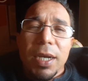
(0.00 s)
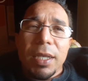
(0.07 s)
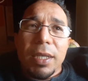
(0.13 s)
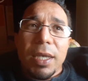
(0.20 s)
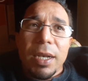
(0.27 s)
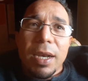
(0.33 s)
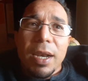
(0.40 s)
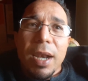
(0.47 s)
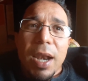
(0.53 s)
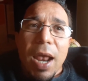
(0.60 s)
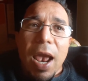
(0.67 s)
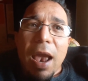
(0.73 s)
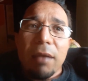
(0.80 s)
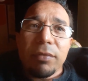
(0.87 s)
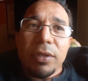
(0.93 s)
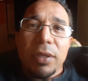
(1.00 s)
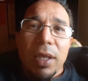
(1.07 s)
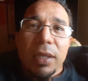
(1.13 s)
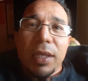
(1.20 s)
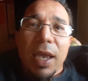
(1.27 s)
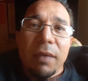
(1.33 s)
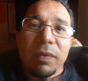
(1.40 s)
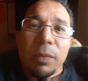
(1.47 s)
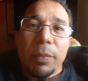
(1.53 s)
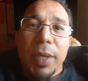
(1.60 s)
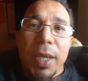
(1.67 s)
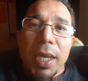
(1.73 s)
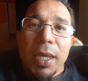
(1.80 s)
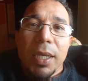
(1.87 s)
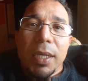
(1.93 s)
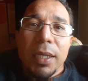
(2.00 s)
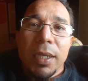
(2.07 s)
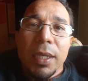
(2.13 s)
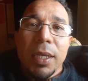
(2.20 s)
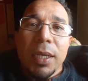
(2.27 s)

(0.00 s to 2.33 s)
and then after that they have to pay.